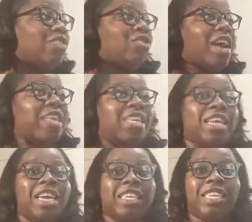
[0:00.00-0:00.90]
trying to
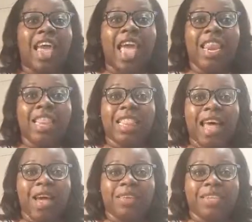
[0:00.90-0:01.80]
get
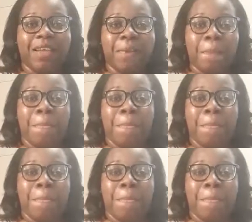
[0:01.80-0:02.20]
80,000.